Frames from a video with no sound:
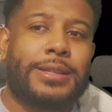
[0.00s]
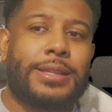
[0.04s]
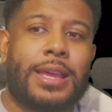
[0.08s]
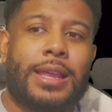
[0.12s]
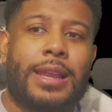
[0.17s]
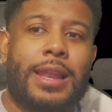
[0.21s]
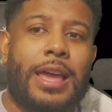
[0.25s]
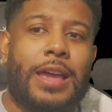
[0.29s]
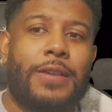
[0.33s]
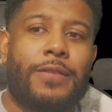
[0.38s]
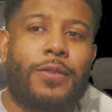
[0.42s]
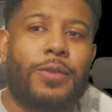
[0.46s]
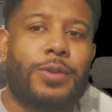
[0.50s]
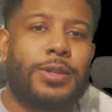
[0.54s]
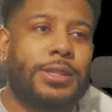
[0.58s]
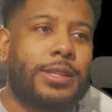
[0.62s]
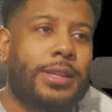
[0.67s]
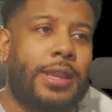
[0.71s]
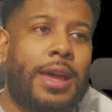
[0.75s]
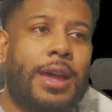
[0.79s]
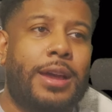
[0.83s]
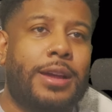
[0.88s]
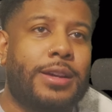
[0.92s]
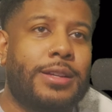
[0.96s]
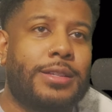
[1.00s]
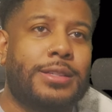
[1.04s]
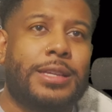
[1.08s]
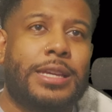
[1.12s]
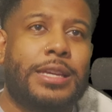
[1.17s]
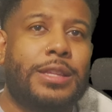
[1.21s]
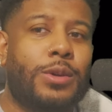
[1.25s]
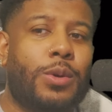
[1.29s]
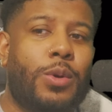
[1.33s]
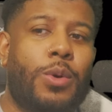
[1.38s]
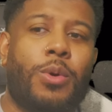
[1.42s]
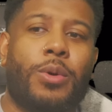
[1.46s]
life or is he not? Because
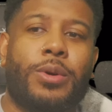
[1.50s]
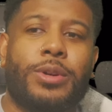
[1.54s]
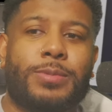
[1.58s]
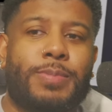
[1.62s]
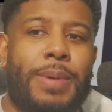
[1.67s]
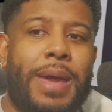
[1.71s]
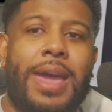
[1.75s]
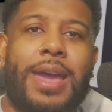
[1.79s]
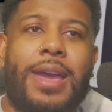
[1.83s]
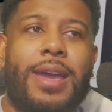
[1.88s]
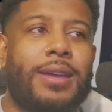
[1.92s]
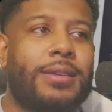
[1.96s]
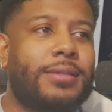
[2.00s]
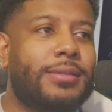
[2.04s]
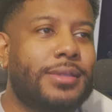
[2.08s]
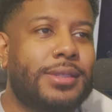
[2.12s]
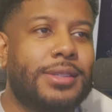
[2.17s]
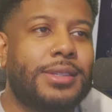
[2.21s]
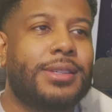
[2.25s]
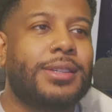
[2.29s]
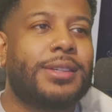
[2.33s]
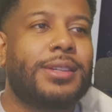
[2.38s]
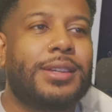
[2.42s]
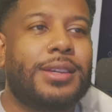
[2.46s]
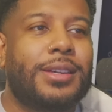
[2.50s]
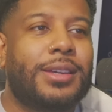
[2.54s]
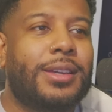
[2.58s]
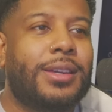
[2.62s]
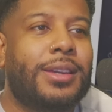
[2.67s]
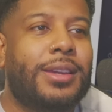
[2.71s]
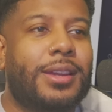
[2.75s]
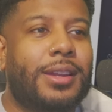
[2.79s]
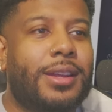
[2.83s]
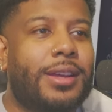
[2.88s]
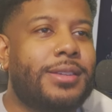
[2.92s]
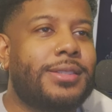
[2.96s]
either or is bad.
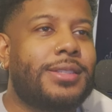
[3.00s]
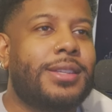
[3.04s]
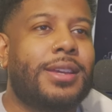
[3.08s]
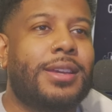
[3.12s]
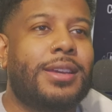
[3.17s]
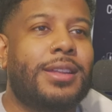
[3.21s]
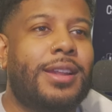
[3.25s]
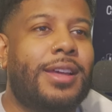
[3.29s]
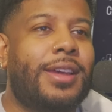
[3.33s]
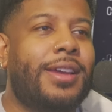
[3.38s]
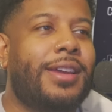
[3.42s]
You know what I'm saying? Like,